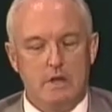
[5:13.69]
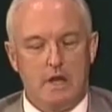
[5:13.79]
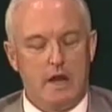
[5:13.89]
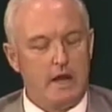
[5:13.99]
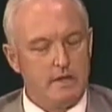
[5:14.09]

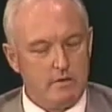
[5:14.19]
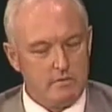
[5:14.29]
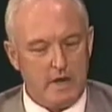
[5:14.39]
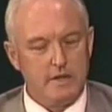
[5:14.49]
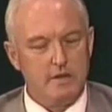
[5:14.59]
I, I, don't,
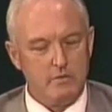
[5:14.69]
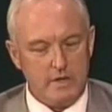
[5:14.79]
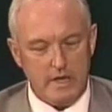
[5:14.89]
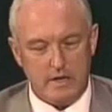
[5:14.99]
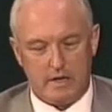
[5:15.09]
I don't
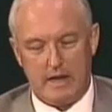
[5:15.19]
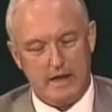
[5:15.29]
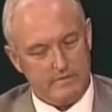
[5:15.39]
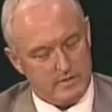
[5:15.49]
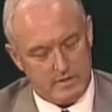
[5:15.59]
get it. I
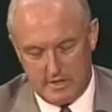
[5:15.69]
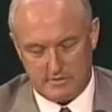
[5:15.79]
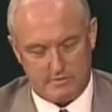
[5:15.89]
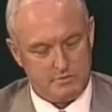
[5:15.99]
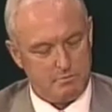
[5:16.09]
have to,
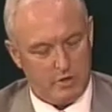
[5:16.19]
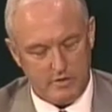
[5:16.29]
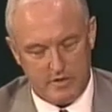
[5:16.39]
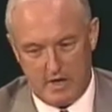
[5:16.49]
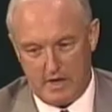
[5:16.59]
he's smarter
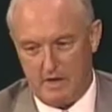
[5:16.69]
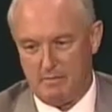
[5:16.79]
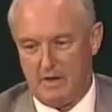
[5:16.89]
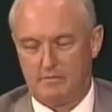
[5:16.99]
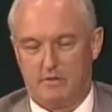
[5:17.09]
than I
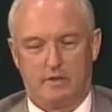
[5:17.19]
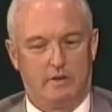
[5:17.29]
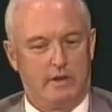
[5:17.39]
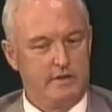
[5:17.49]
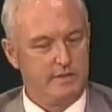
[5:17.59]
am. I have to think
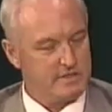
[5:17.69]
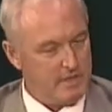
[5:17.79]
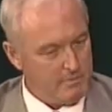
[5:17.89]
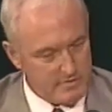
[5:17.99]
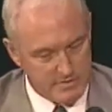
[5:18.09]
Larry
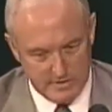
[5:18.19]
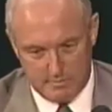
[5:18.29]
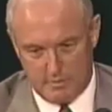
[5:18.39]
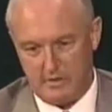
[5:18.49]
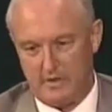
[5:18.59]
Summers is
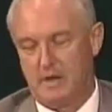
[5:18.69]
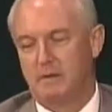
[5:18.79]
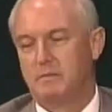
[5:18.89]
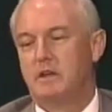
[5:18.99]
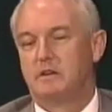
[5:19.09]
smarter than I
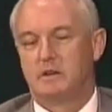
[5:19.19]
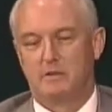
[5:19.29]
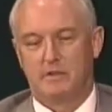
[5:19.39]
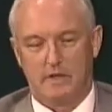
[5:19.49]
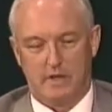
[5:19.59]
am.
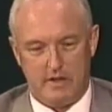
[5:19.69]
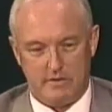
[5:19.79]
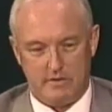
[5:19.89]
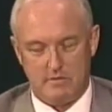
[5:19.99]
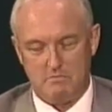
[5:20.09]
Timothy
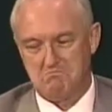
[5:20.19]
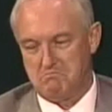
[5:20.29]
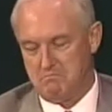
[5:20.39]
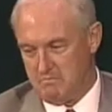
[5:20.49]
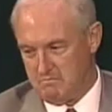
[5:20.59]
Geithner,
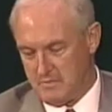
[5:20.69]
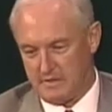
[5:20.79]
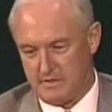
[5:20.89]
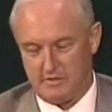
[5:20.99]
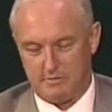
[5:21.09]

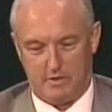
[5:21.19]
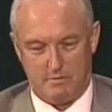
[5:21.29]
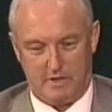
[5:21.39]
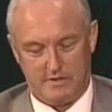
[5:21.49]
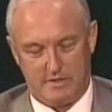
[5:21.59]
not so smart
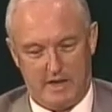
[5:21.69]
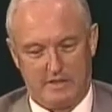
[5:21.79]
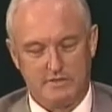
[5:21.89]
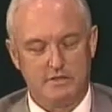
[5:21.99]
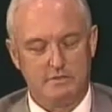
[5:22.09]
about the
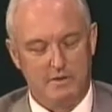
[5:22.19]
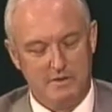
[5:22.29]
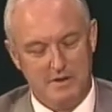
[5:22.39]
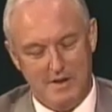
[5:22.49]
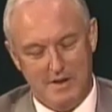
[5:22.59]
taxes,
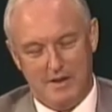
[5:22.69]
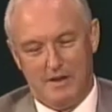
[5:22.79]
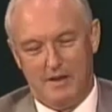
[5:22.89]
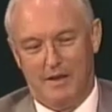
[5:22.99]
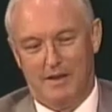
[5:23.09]

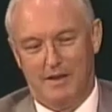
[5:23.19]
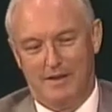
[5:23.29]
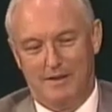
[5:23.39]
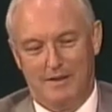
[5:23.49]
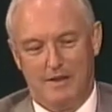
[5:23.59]
but,
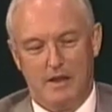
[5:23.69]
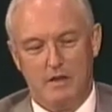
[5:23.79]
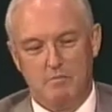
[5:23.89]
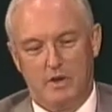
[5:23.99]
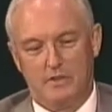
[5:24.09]
uh,
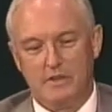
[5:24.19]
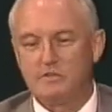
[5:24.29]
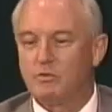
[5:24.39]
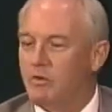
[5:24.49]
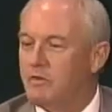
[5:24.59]
but
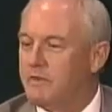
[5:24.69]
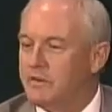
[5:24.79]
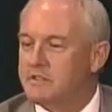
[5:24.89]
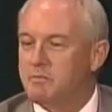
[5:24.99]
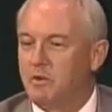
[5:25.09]
these are all
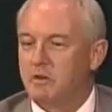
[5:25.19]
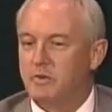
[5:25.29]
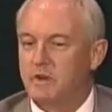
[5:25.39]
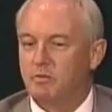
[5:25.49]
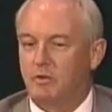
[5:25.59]
very smart
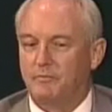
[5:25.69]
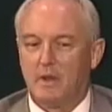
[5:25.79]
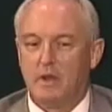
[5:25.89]
people.